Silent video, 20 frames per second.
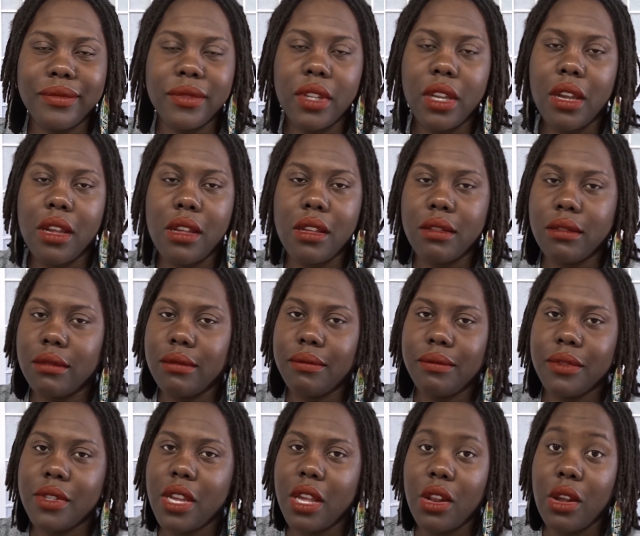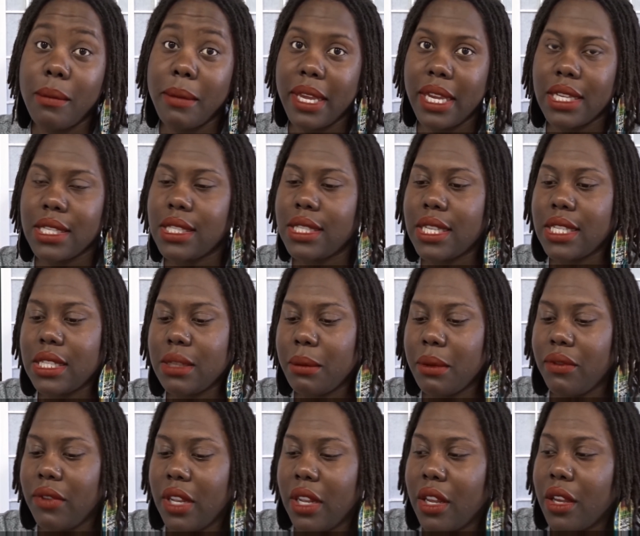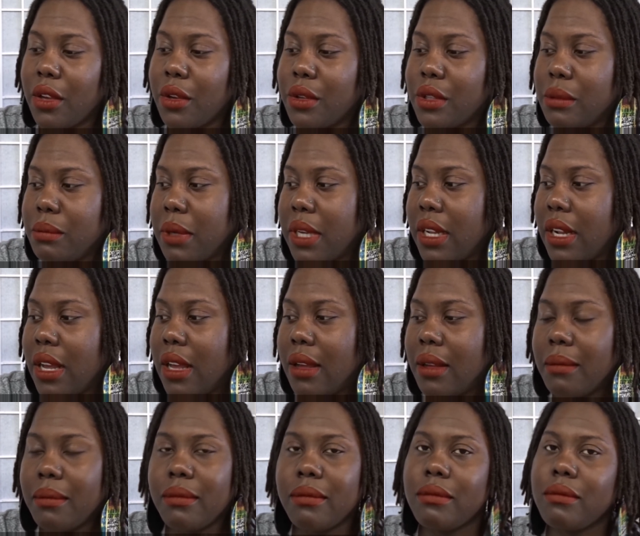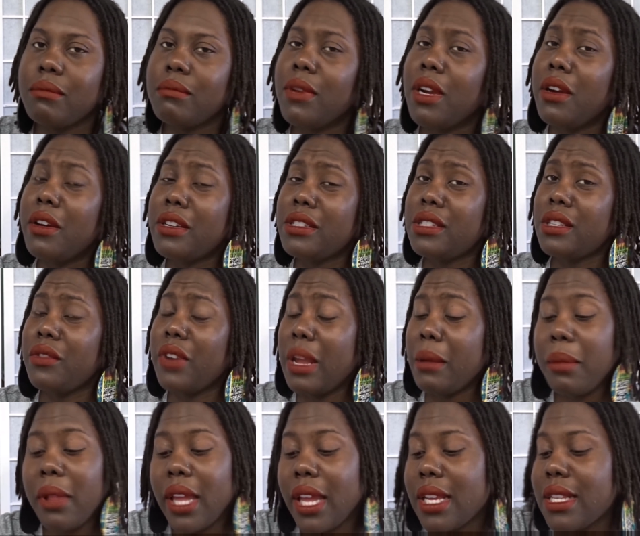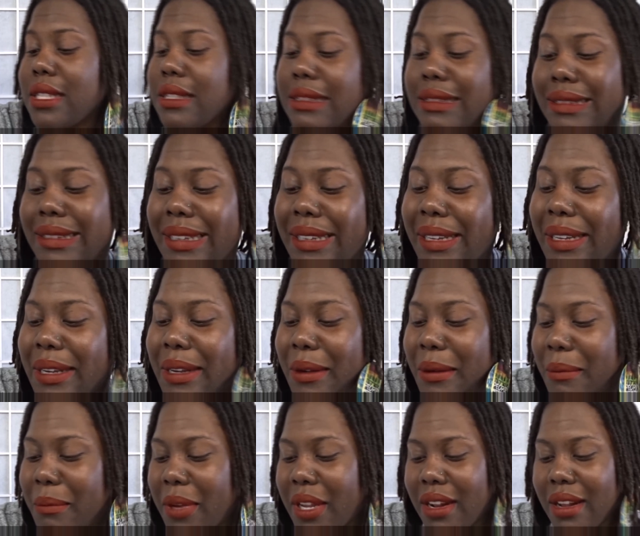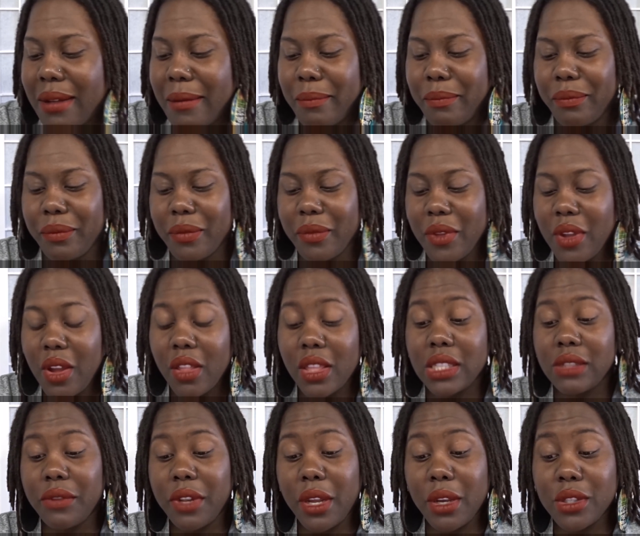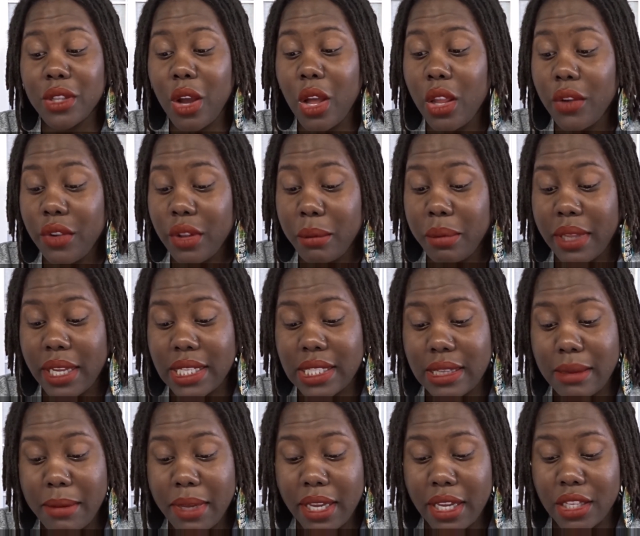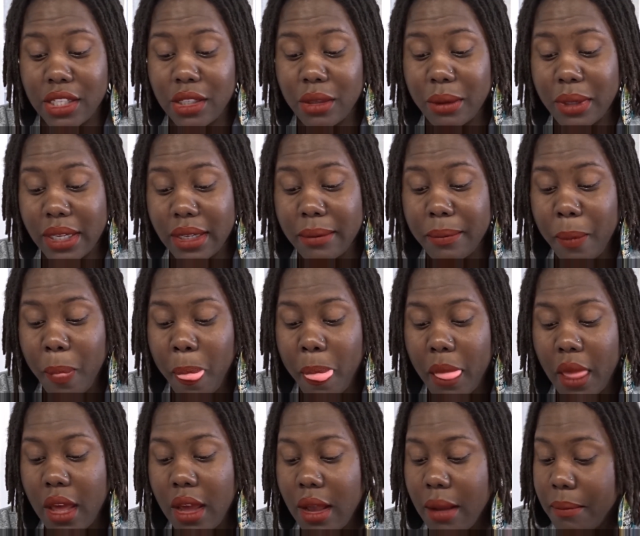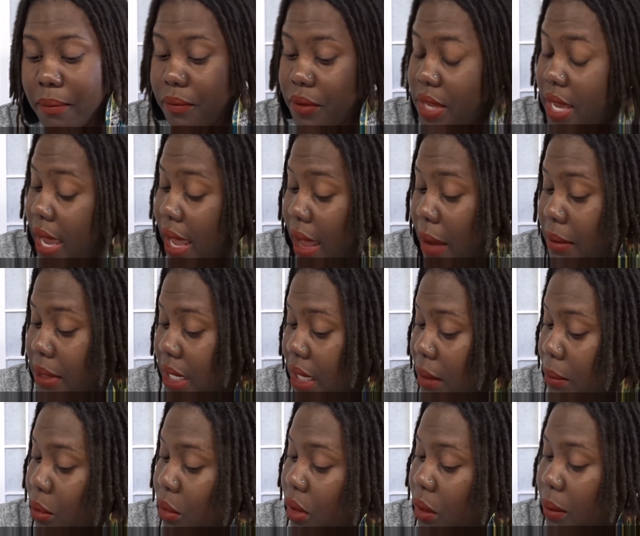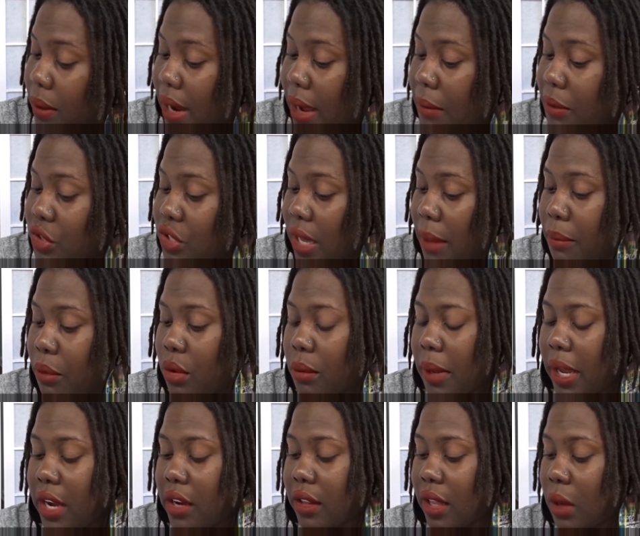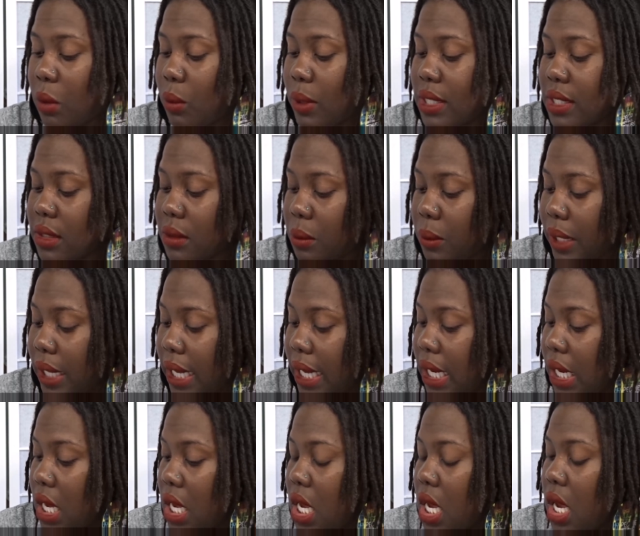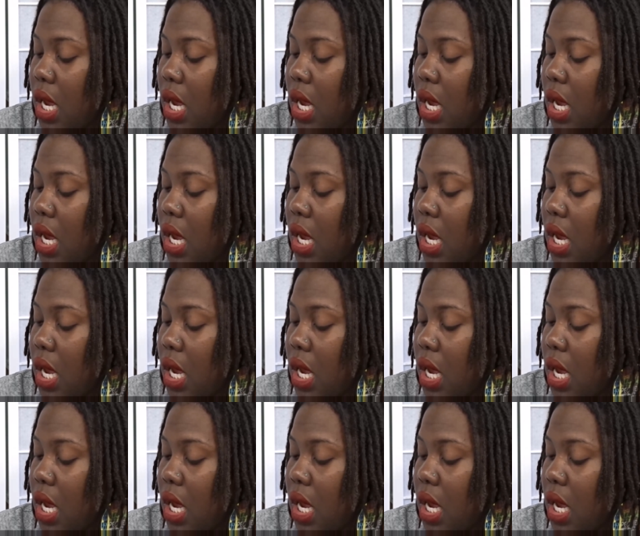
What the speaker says: y'all know I'm inconsistent with videos, but my heart's in the right place. But y'all, this video is all over the place. Let me get to it. Yeah, I was at the point where I was shampooing my hair like once a week.